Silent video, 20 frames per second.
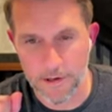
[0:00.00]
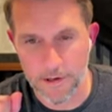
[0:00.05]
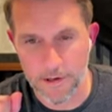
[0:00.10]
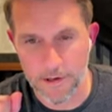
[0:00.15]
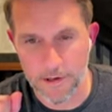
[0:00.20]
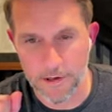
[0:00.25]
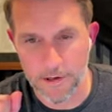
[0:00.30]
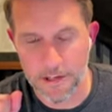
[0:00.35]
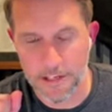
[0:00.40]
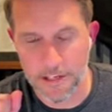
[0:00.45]

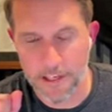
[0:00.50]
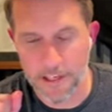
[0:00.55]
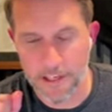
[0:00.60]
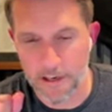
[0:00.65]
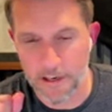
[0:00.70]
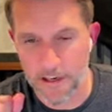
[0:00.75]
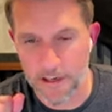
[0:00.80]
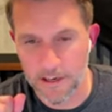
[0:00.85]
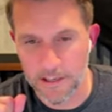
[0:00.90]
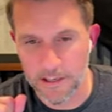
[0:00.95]
all
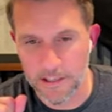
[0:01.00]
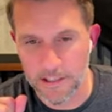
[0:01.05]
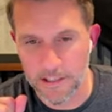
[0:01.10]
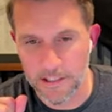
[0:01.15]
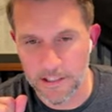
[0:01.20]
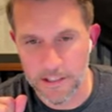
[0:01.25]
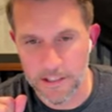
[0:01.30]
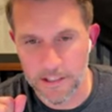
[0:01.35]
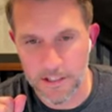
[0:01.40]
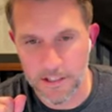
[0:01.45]
kinds of
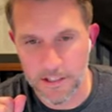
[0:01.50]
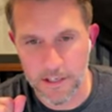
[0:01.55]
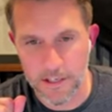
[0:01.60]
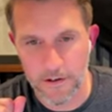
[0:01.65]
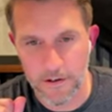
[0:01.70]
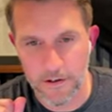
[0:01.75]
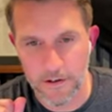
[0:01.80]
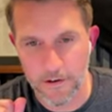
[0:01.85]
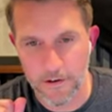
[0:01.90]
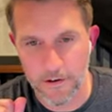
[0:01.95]
work,
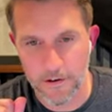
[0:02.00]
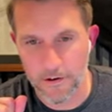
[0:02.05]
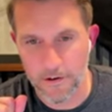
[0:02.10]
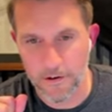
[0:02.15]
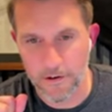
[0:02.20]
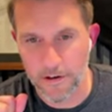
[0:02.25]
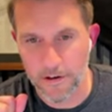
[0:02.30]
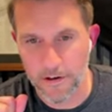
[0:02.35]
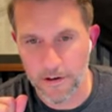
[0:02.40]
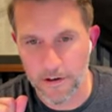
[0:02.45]
TICs like
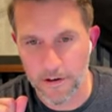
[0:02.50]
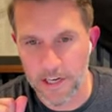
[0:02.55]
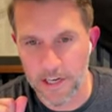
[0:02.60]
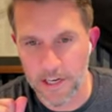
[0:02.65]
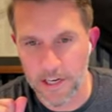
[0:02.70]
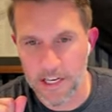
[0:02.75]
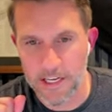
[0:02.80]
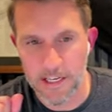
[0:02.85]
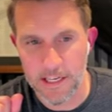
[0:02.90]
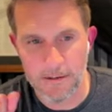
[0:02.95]
responding to
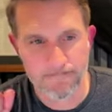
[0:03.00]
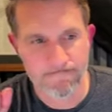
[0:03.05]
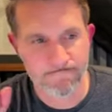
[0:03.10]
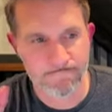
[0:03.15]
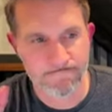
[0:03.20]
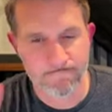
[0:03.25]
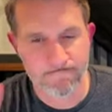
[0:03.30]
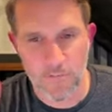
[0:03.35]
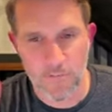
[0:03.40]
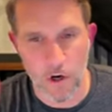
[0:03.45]
troops in
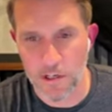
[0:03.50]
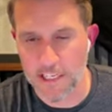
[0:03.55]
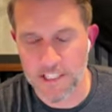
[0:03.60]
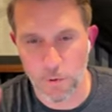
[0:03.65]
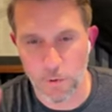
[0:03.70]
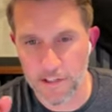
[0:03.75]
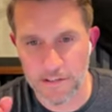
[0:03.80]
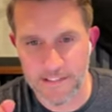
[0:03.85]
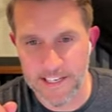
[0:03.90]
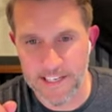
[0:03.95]
contact
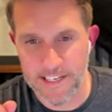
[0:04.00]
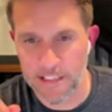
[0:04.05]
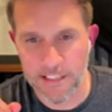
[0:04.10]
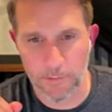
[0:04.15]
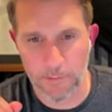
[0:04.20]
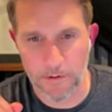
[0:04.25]
frequently